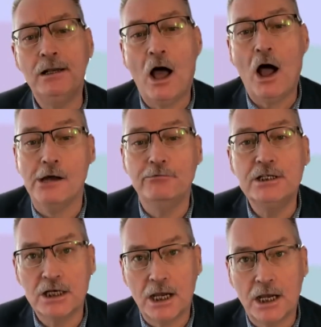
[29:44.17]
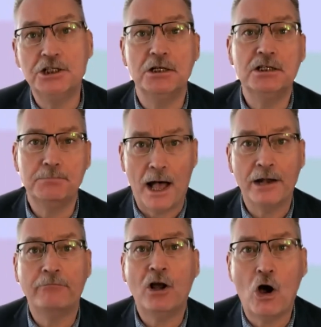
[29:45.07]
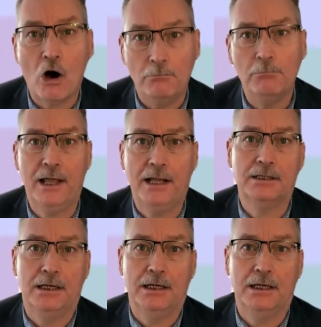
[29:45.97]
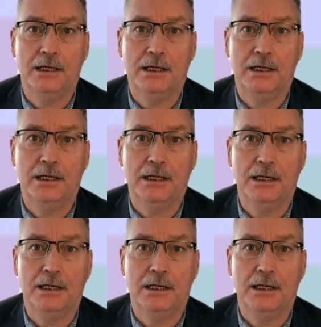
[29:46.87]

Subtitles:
Higher education is part of a complex ecology.